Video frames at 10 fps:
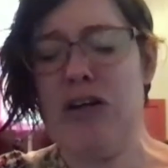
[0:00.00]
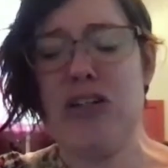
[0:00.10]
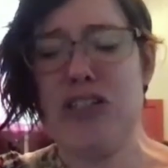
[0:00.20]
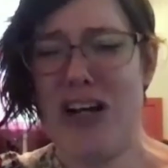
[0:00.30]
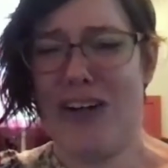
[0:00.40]

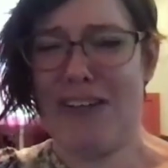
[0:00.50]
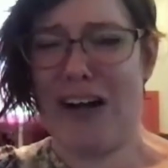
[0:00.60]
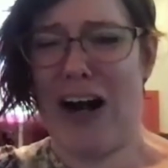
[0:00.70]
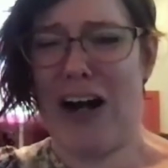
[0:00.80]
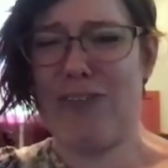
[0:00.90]
to have a
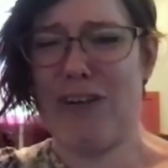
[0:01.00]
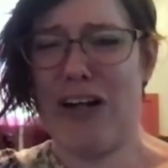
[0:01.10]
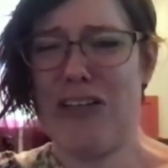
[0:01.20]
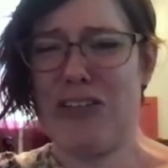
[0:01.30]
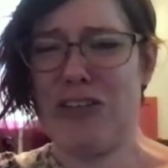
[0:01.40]
kind of
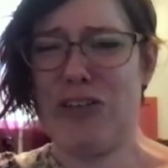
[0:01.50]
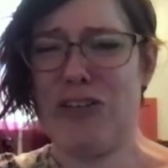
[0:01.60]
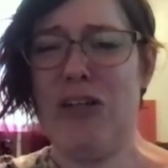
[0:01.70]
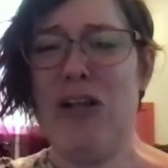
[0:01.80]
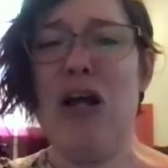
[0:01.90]

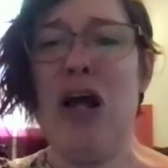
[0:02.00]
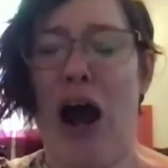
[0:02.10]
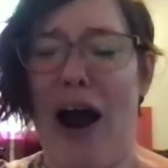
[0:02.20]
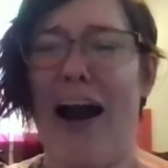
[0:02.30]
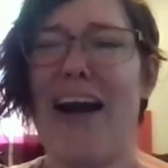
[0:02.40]

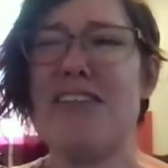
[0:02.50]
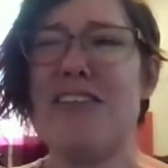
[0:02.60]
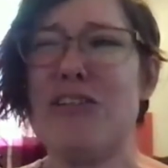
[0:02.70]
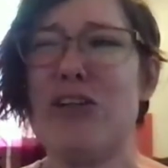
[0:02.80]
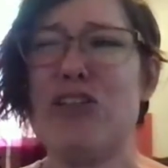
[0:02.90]

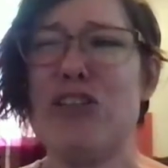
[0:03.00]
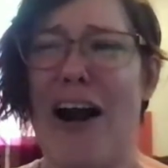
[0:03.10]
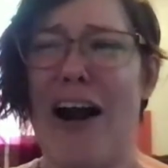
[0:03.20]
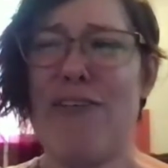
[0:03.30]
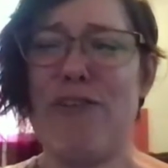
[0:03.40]
uncensored
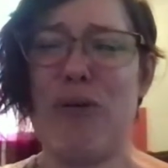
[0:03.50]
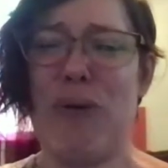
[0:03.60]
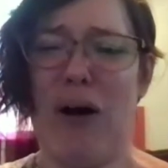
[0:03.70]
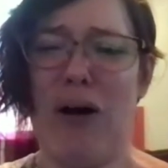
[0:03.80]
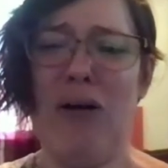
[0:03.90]
chat, if you
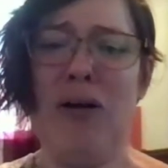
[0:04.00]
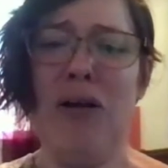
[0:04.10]
will,